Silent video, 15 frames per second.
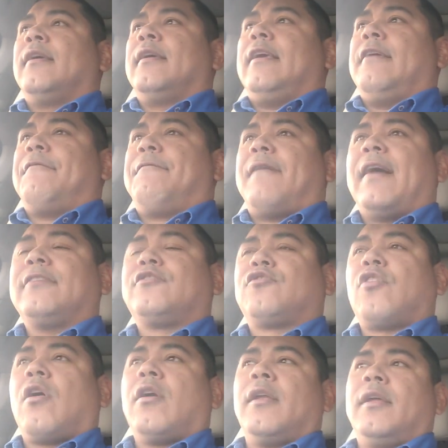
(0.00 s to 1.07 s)
If I
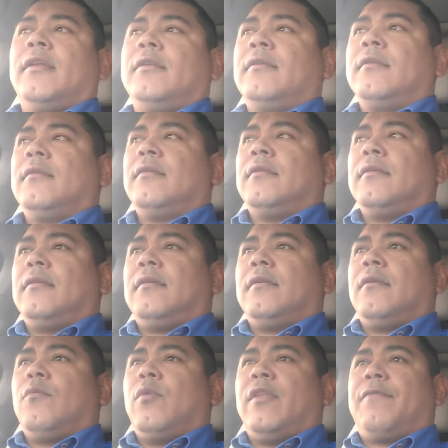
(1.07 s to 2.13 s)
started
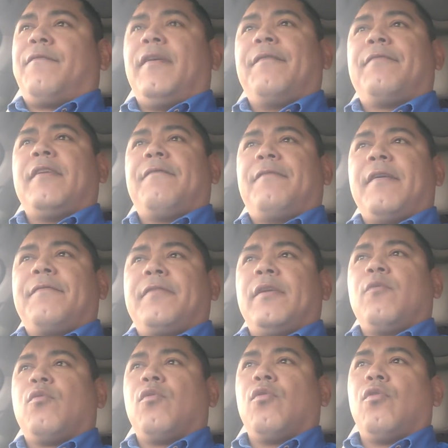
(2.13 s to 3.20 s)
with
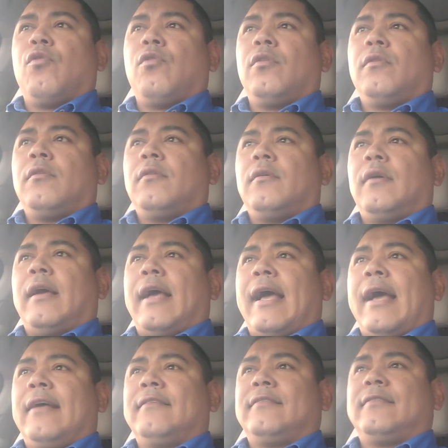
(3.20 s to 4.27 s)
50-50 rule
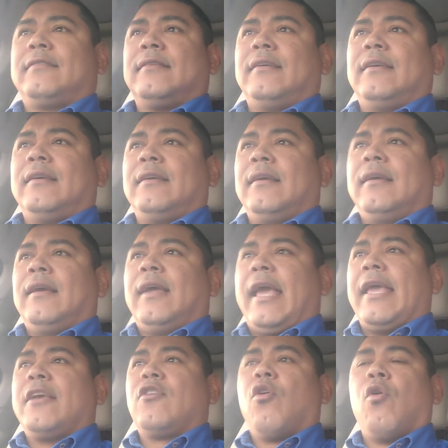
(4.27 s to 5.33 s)
as
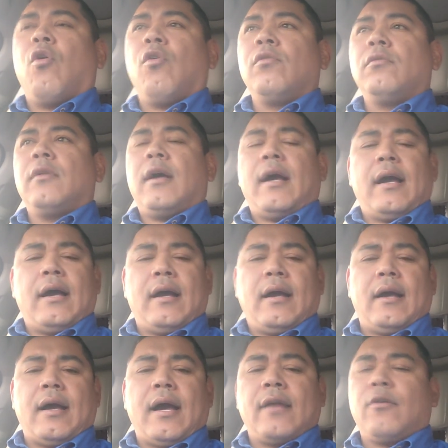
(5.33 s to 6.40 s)
a goal,
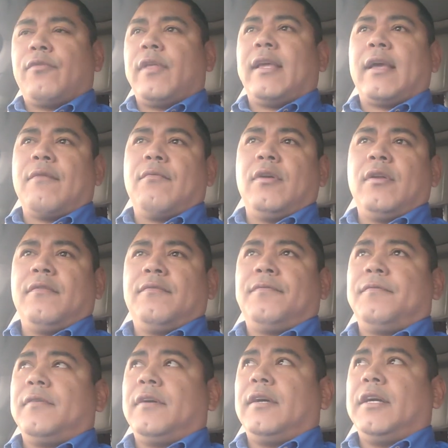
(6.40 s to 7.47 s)
I don't think I would have
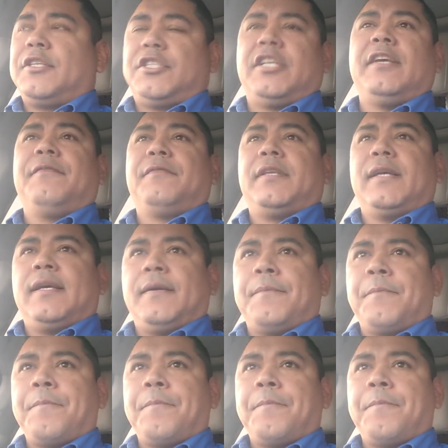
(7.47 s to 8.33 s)
achieved it